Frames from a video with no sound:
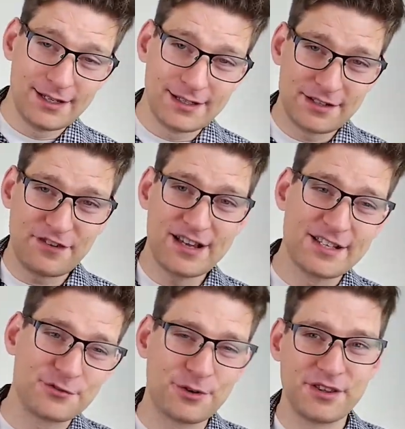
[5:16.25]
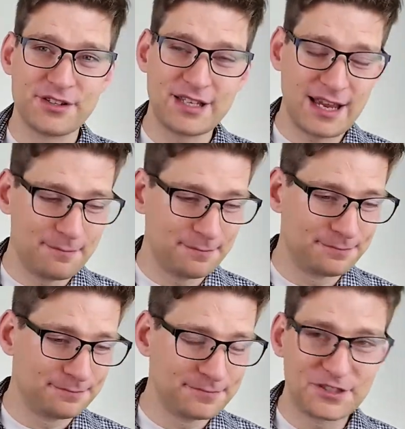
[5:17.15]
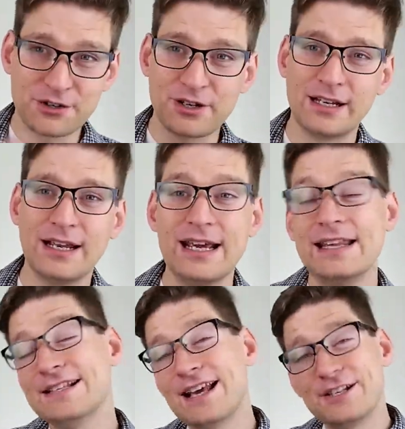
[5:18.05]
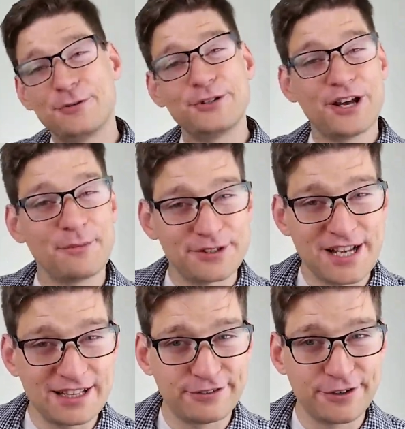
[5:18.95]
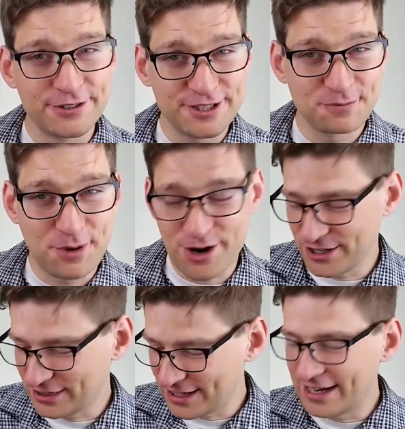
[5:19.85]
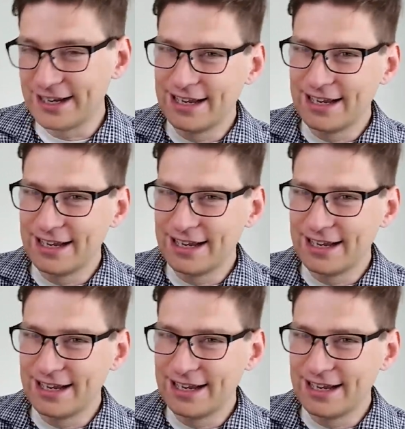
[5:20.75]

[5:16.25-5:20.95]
devices were on the same circuit. In this case, we were talking about telephones, this party line.